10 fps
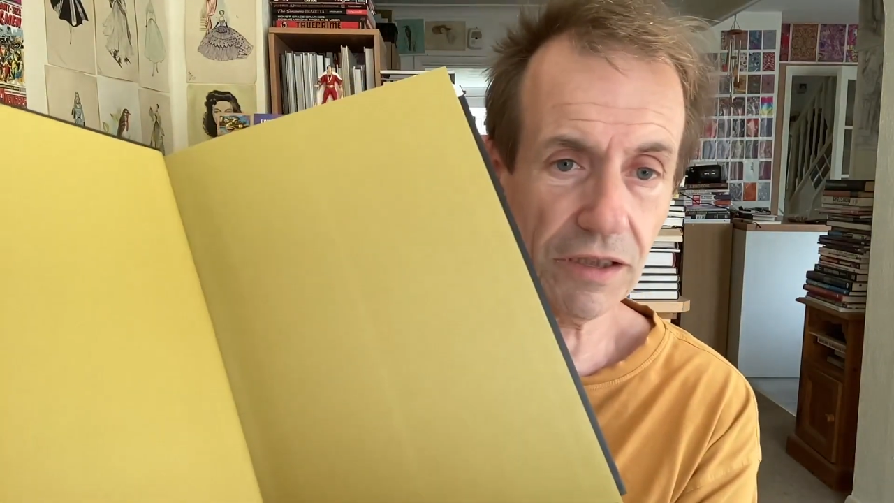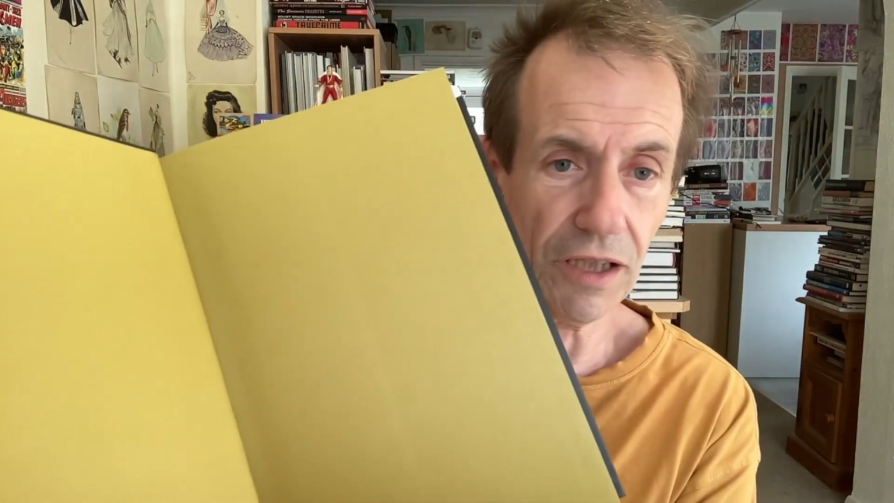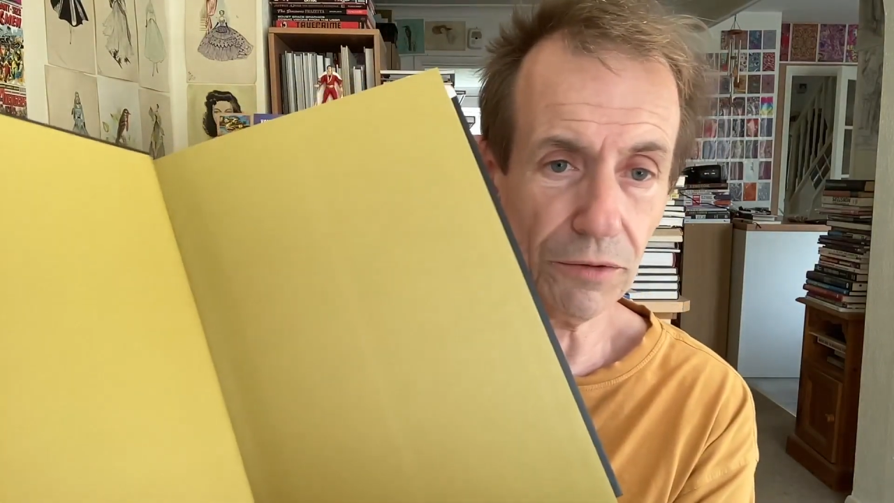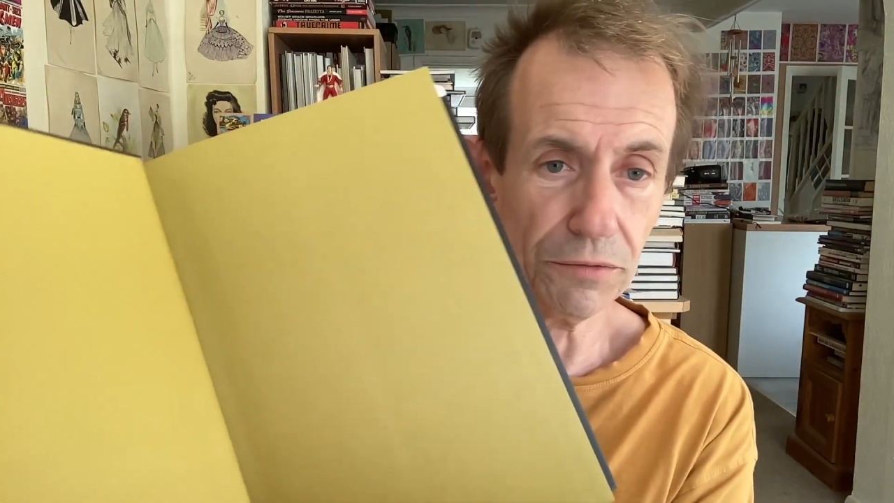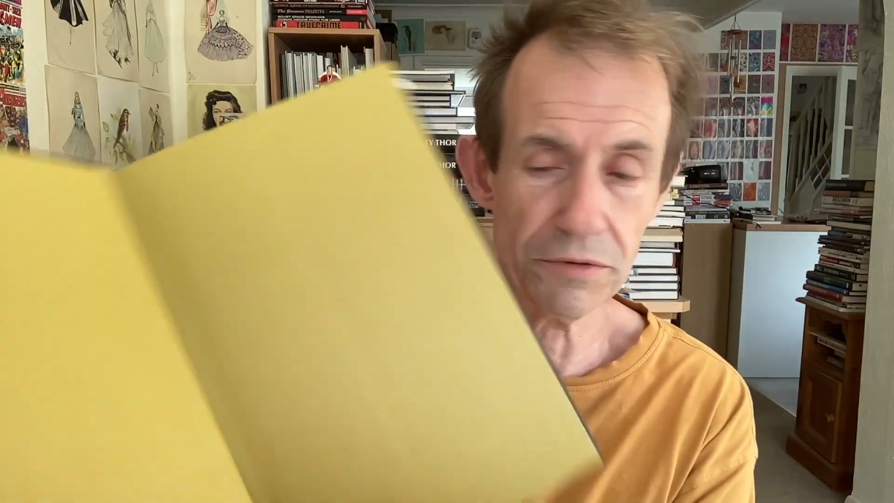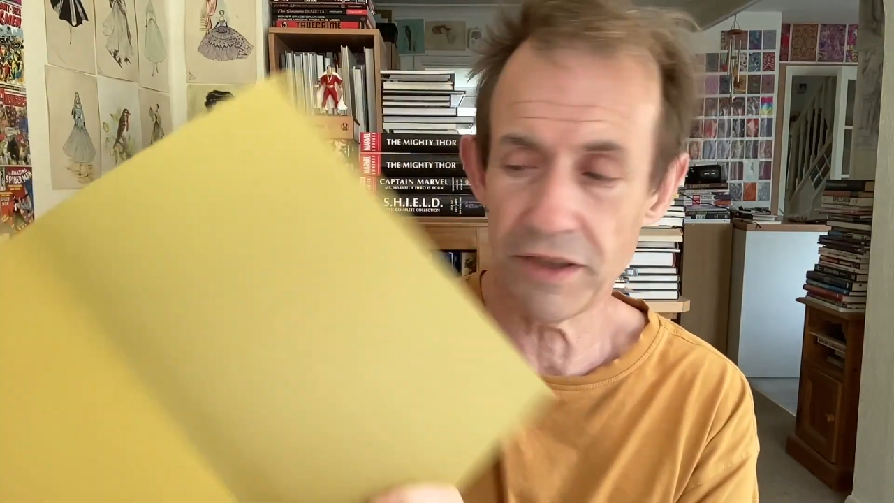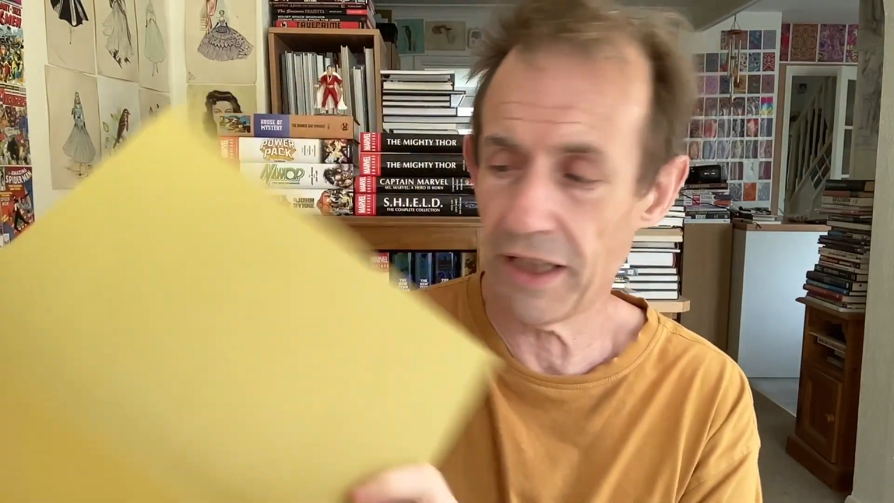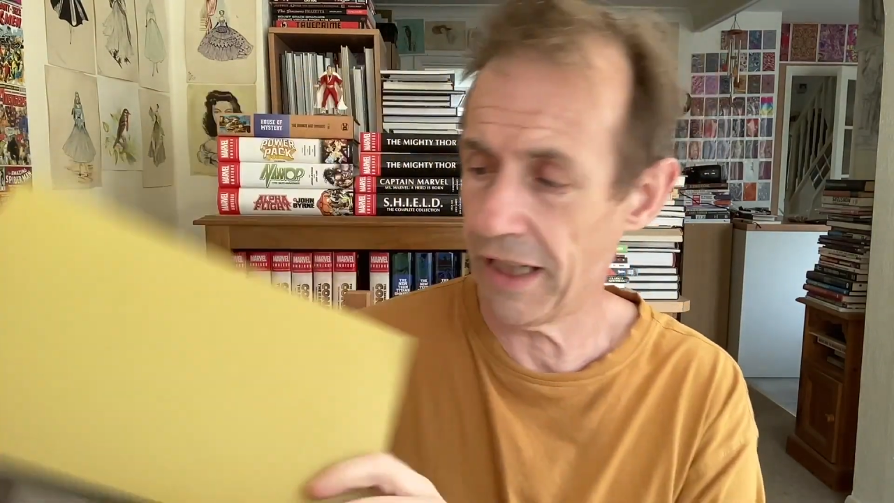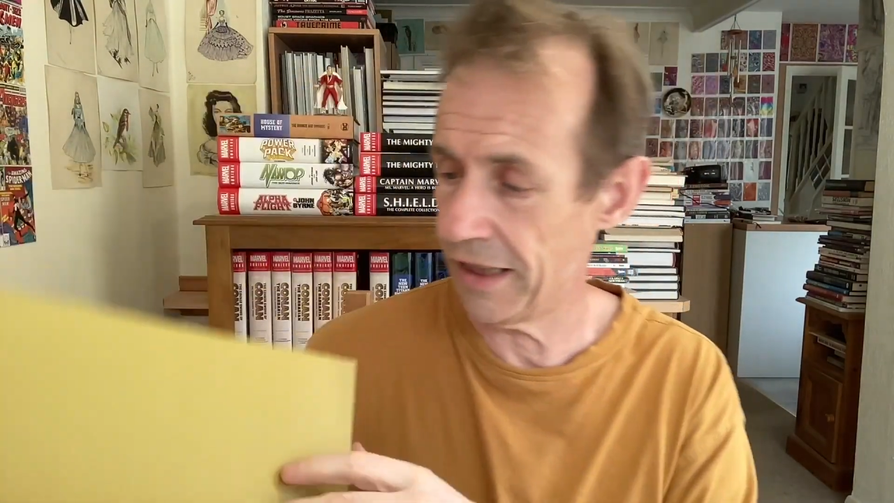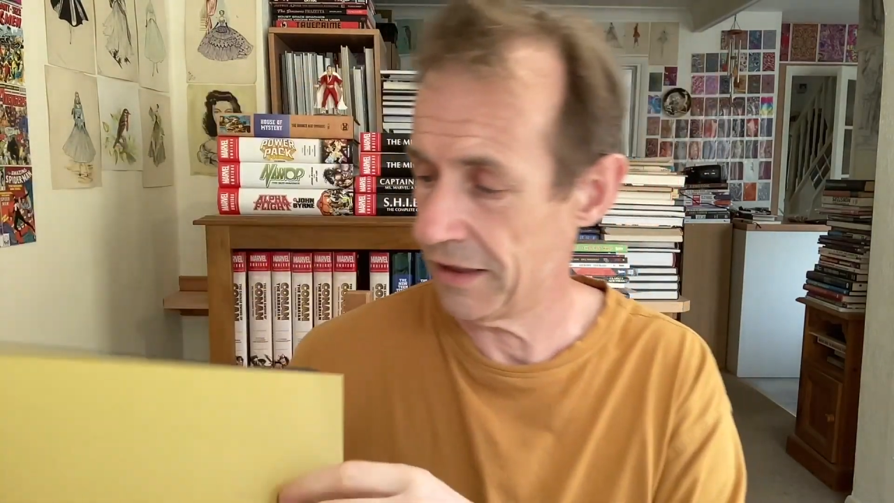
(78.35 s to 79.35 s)
gold
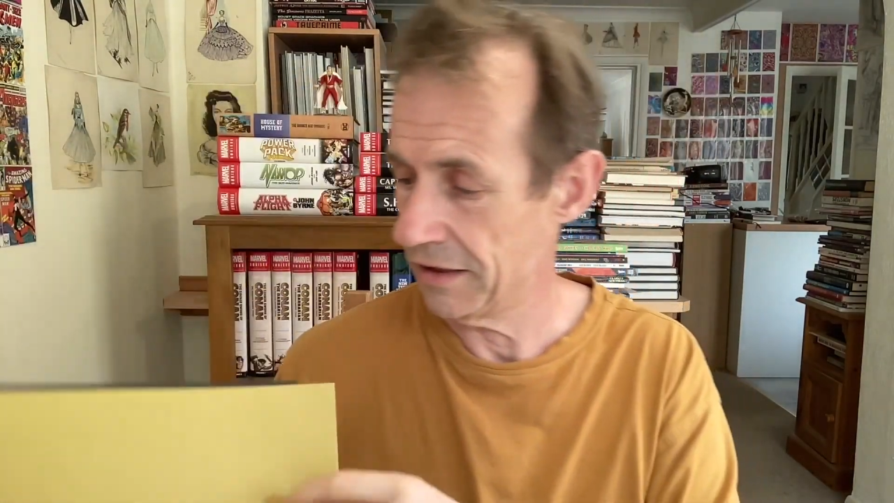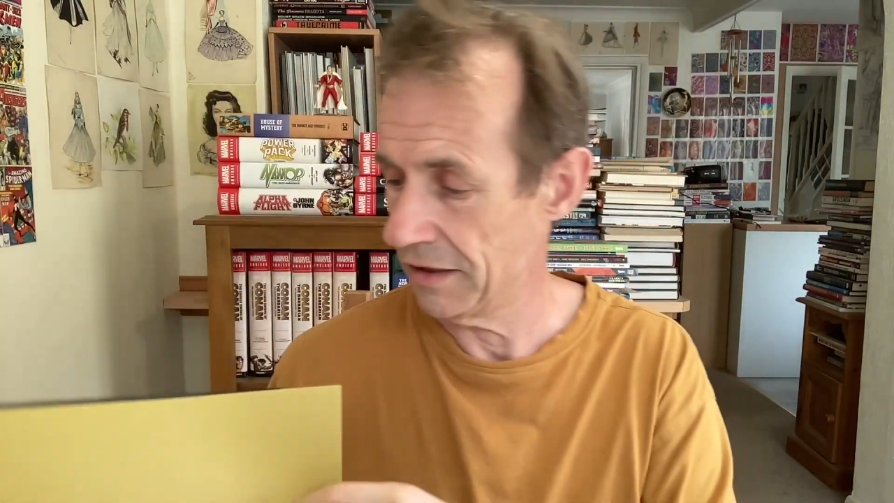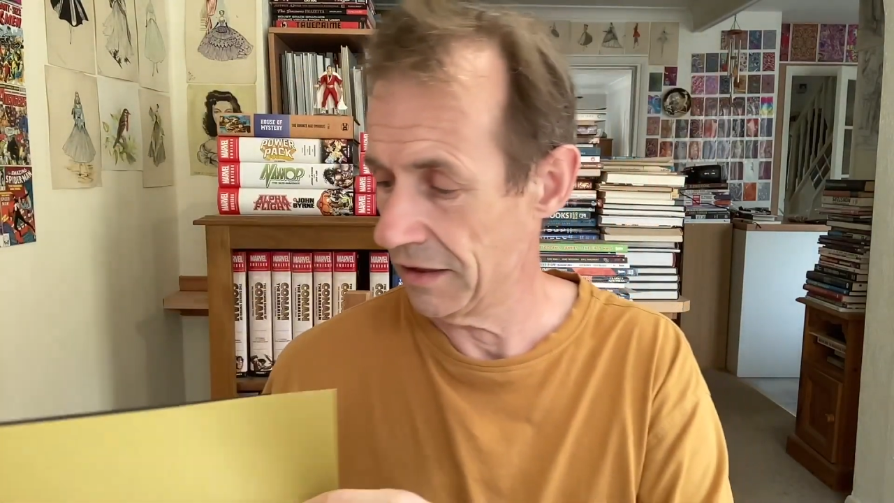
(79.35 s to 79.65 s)
there.